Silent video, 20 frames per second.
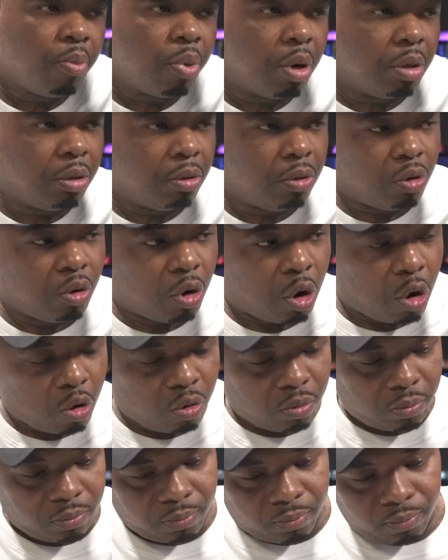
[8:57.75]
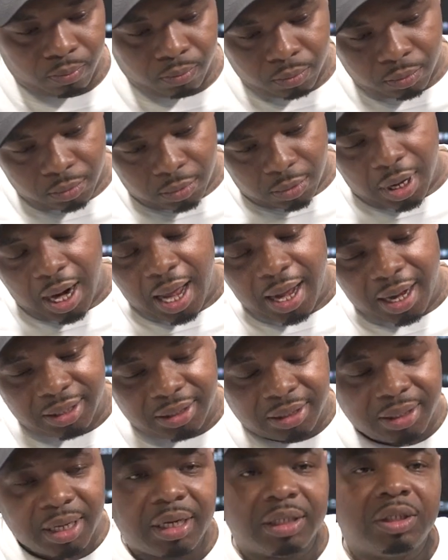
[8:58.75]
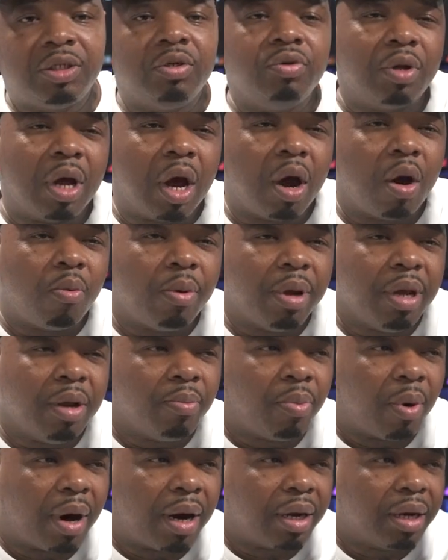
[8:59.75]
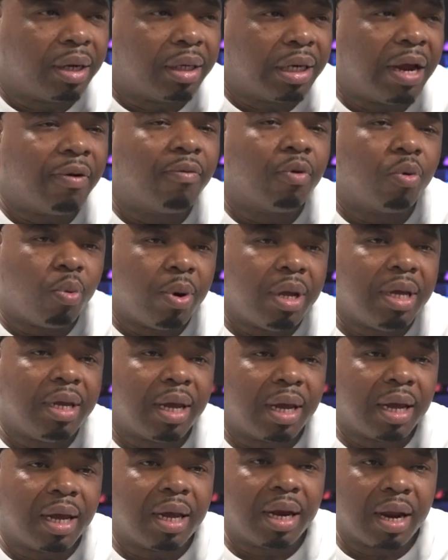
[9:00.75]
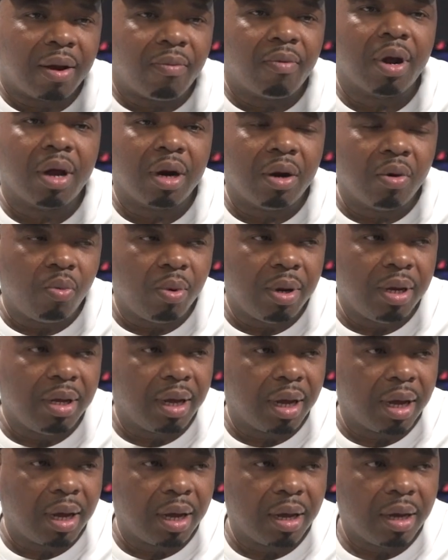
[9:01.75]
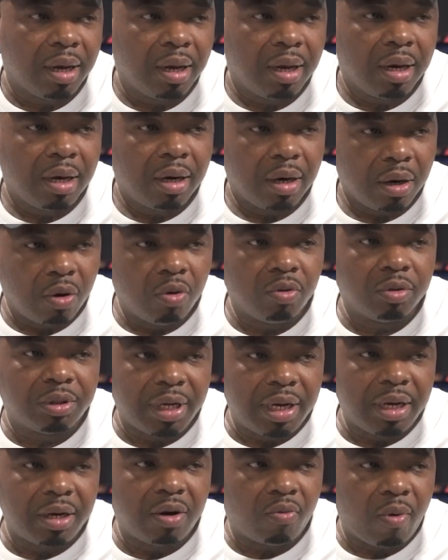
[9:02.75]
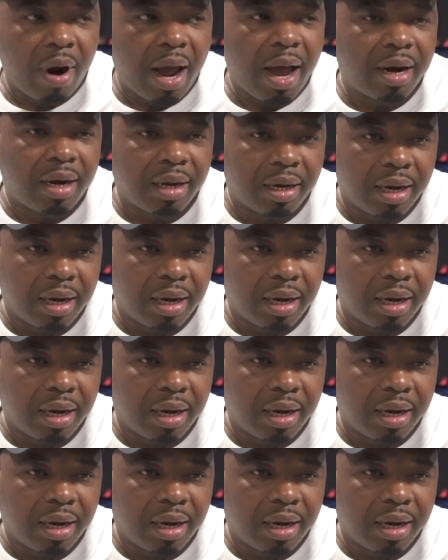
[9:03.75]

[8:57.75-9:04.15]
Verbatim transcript: But, you know, like I said, she used to always bring us every weekend, every other weekend go take the ride to